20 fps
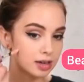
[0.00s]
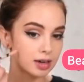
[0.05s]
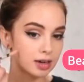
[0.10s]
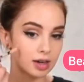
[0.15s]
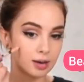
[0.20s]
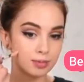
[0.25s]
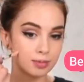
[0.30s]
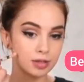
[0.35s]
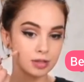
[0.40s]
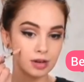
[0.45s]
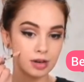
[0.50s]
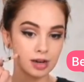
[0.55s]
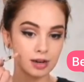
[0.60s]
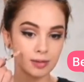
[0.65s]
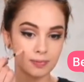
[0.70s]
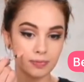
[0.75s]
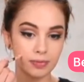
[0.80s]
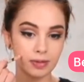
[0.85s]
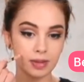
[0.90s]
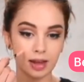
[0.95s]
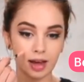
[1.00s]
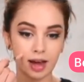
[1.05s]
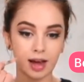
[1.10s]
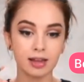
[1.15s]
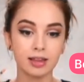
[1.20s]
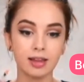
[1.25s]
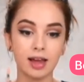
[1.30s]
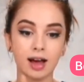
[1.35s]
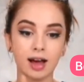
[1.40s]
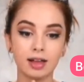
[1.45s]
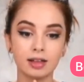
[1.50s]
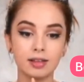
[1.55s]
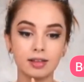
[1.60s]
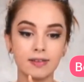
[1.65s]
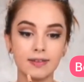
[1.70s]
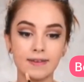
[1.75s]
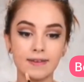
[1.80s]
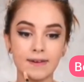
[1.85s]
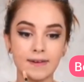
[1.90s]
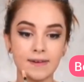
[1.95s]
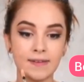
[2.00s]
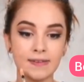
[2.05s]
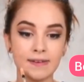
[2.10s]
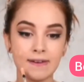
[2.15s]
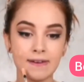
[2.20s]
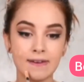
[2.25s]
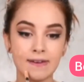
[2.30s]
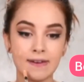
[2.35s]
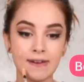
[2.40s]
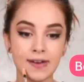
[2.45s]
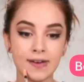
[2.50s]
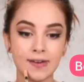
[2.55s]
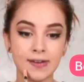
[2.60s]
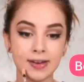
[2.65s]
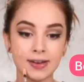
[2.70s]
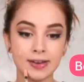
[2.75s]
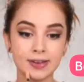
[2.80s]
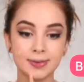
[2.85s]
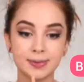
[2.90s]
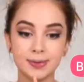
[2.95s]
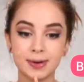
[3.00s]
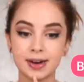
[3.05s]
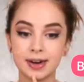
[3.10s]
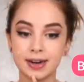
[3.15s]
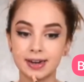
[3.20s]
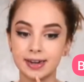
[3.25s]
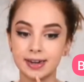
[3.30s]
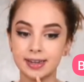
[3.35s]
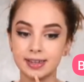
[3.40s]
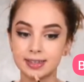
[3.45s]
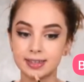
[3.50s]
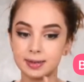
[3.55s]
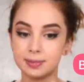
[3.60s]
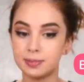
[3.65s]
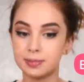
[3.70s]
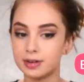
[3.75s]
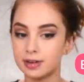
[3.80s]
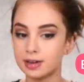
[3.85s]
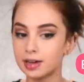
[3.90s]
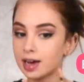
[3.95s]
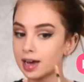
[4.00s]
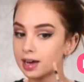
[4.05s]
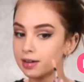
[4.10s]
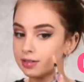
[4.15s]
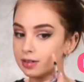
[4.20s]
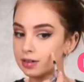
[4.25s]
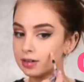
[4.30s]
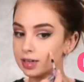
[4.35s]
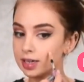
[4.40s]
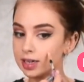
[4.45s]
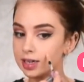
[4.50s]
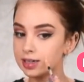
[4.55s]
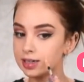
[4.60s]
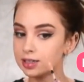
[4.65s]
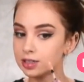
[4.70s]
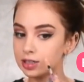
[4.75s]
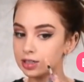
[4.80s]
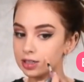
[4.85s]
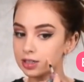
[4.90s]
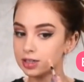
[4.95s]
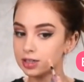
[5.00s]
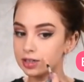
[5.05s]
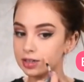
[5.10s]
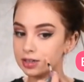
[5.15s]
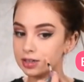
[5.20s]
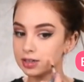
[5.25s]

And I'm just gonna add that on the areas where I need some more coverage.